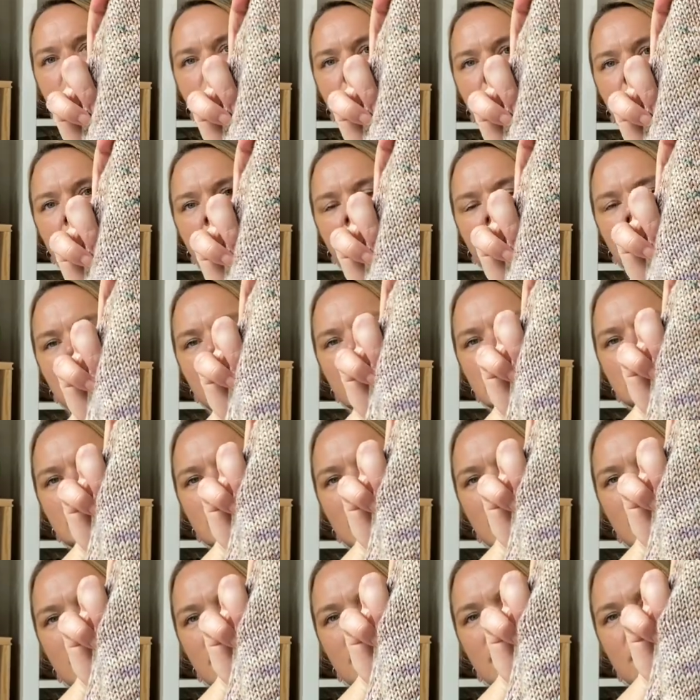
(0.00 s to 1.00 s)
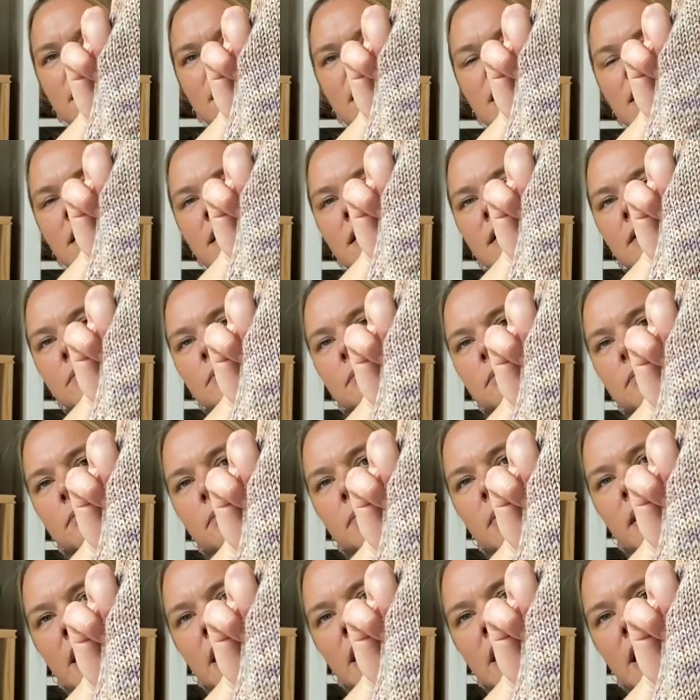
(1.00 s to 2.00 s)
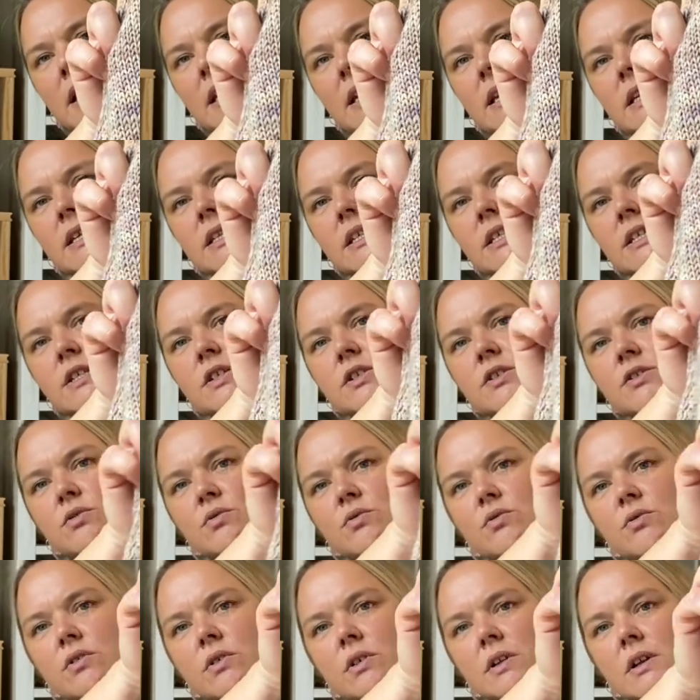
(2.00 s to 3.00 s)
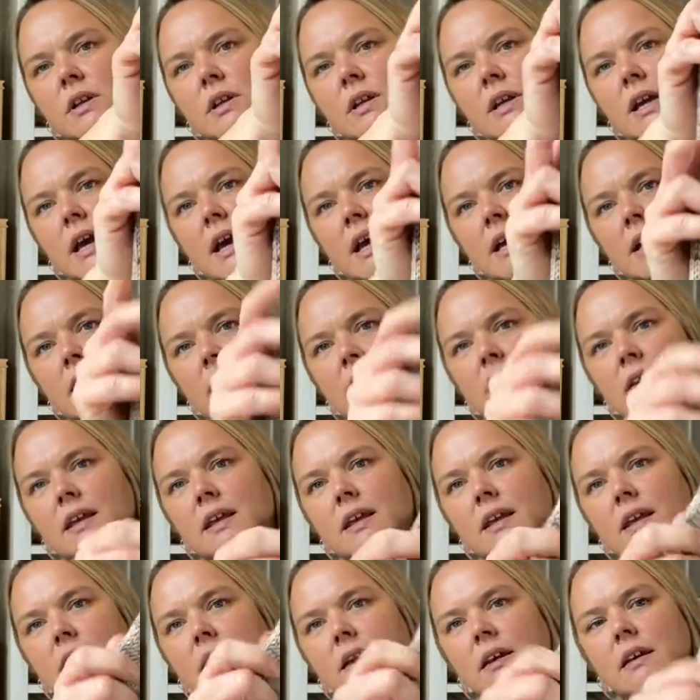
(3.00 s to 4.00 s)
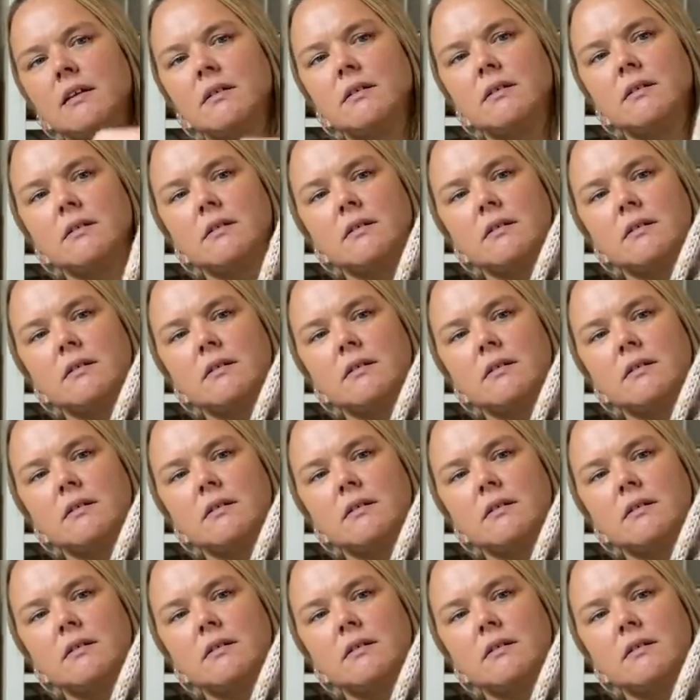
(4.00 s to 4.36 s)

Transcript: that it has like a beige or khaki